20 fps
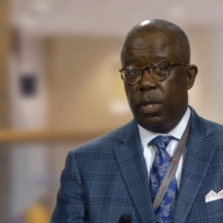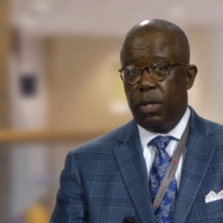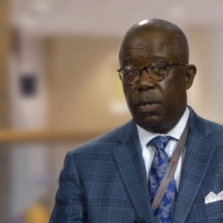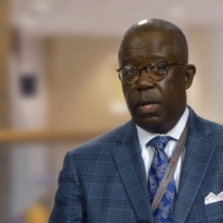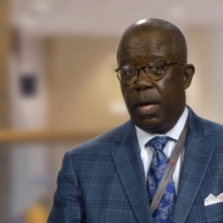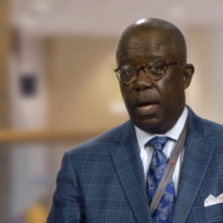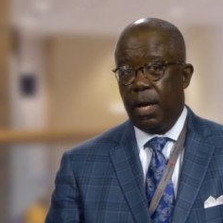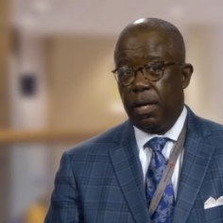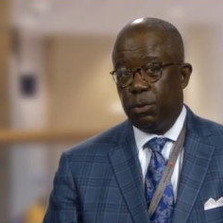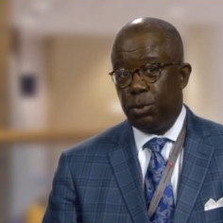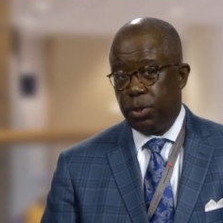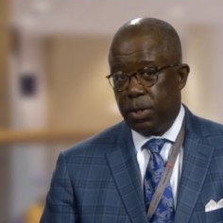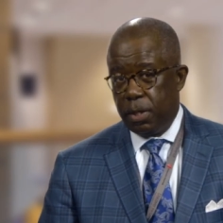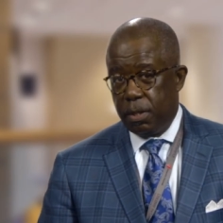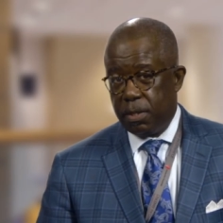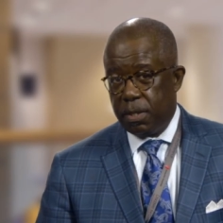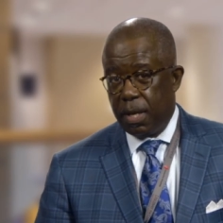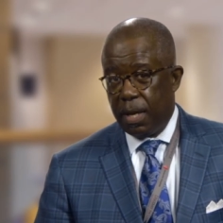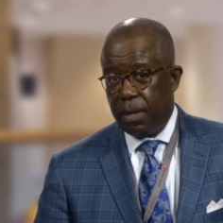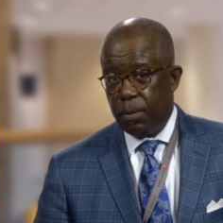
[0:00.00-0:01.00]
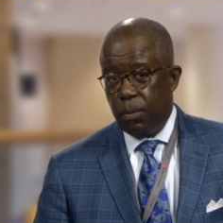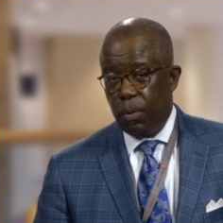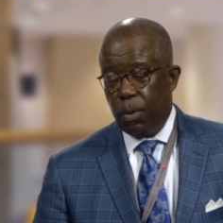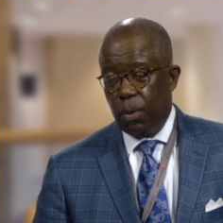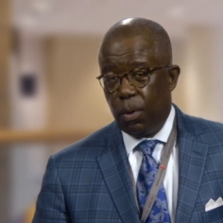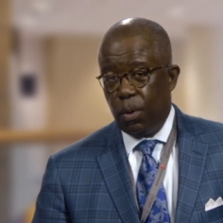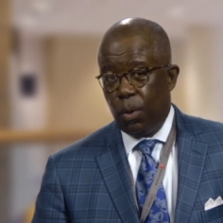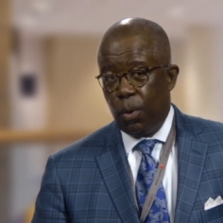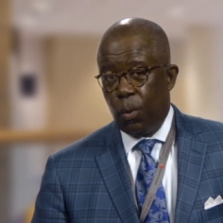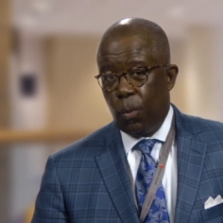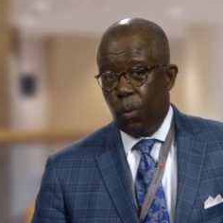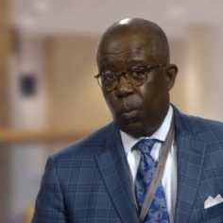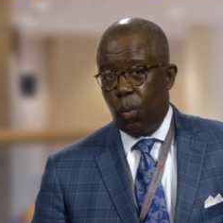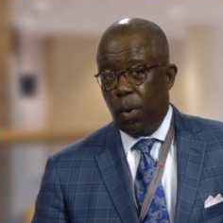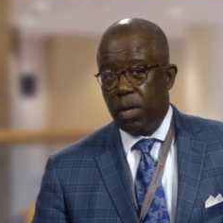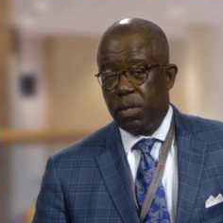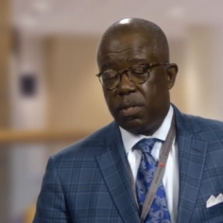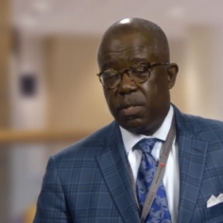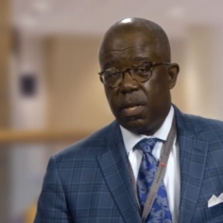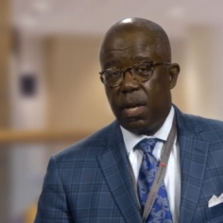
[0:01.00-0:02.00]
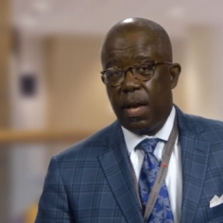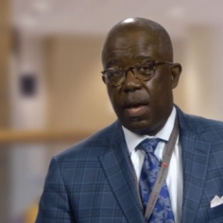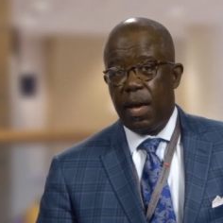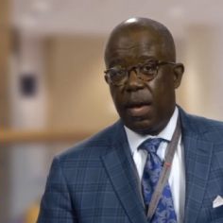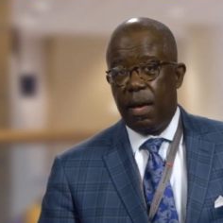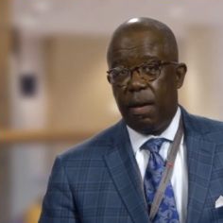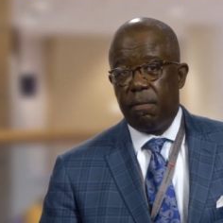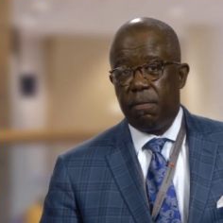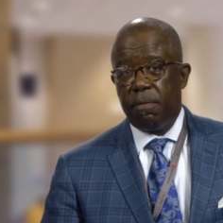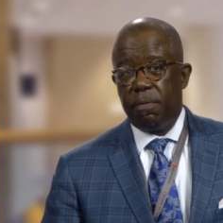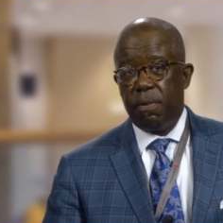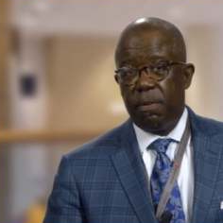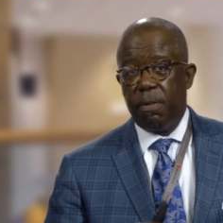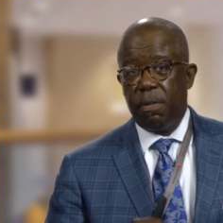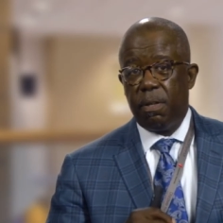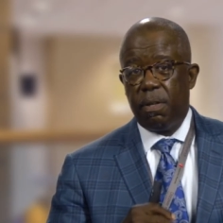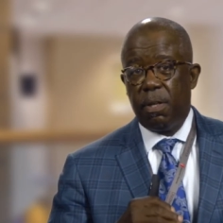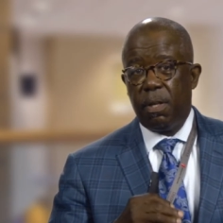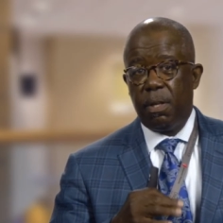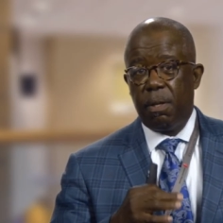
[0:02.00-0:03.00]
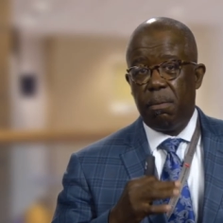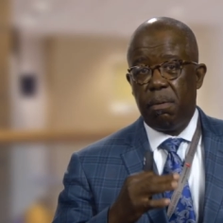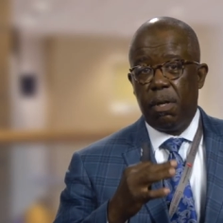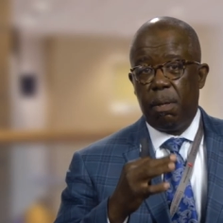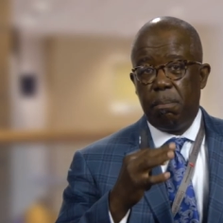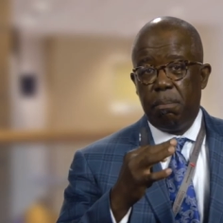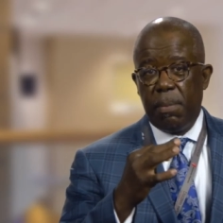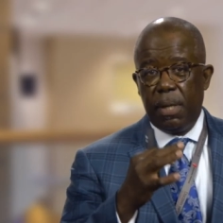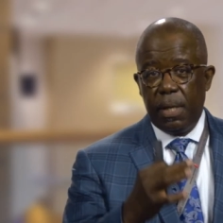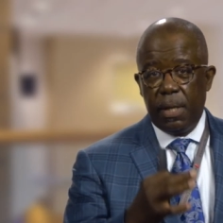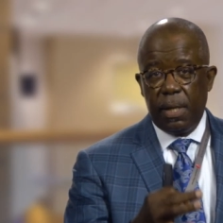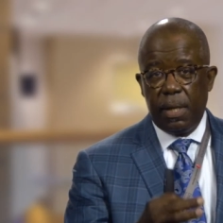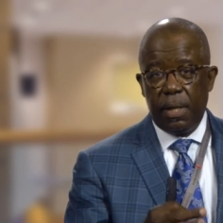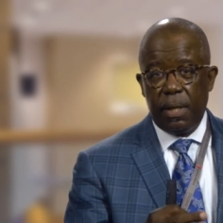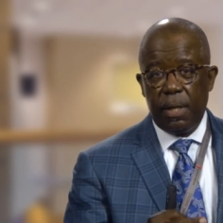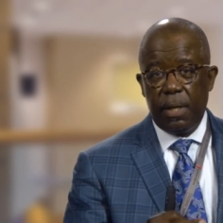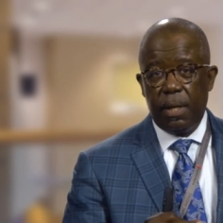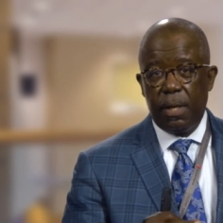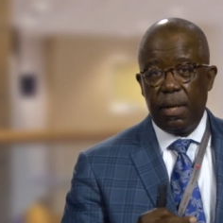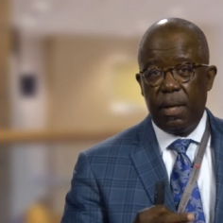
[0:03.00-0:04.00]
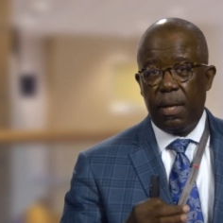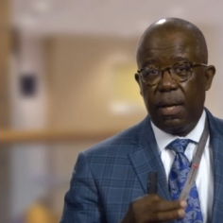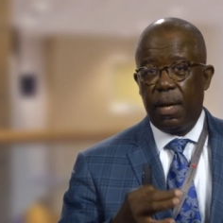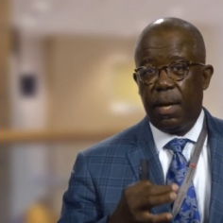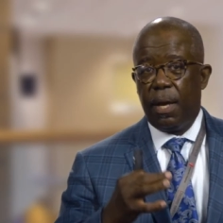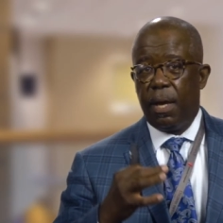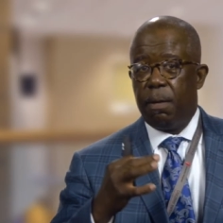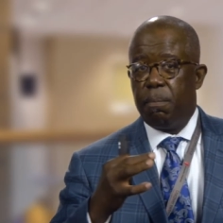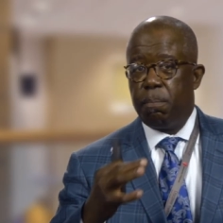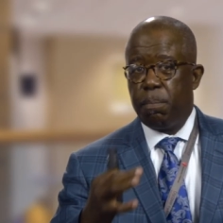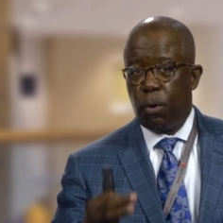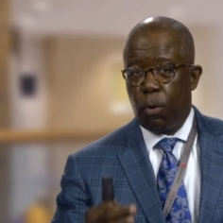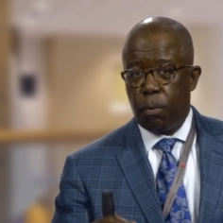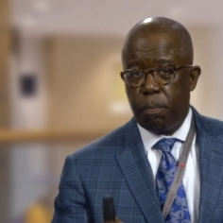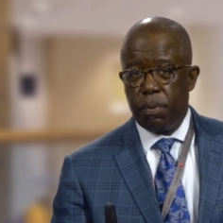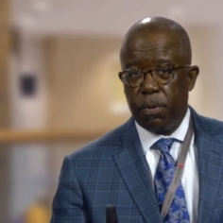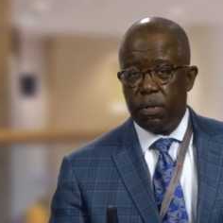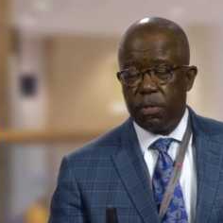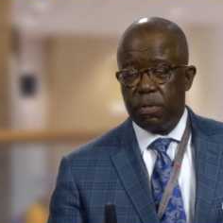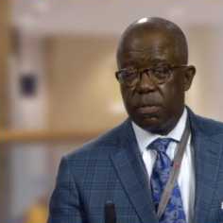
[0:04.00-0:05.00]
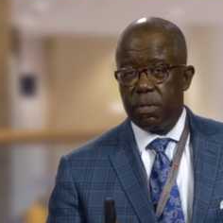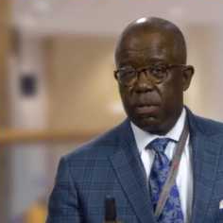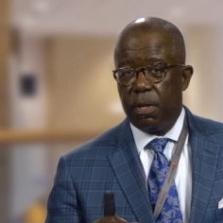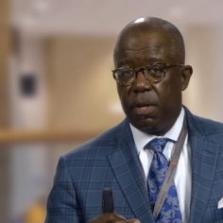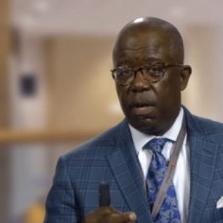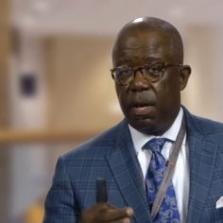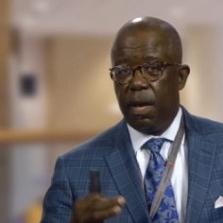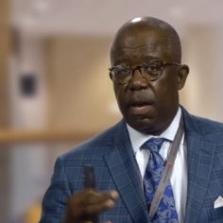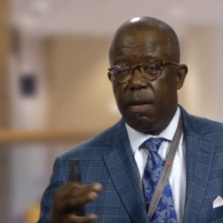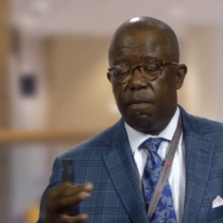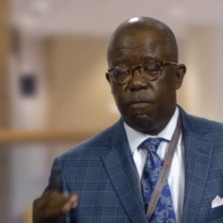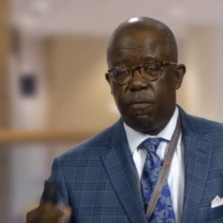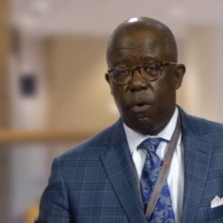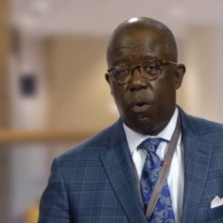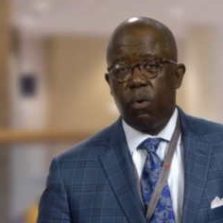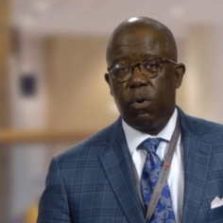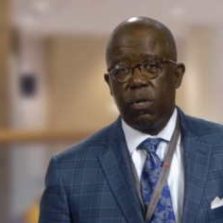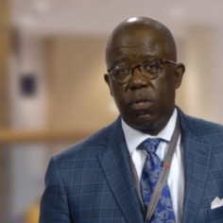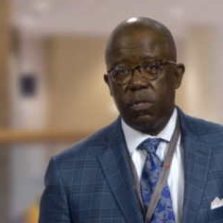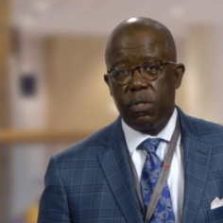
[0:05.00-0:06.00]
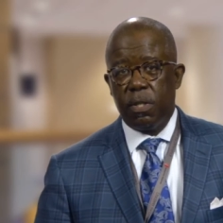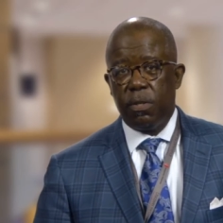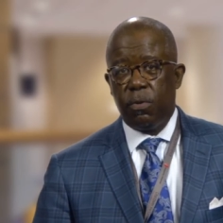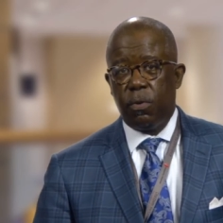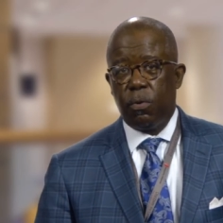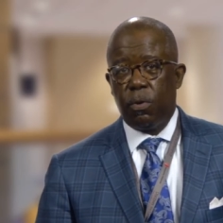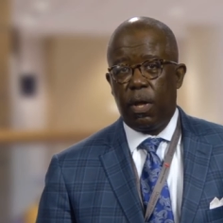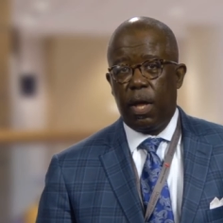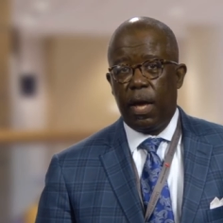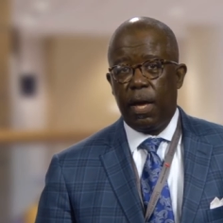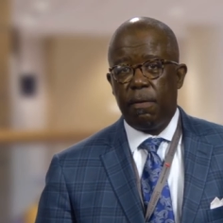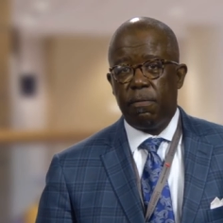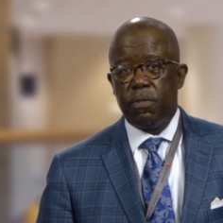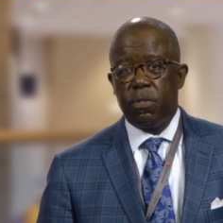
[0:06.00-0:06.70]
uh, she said, was to have meaning and purpose and focus in your life.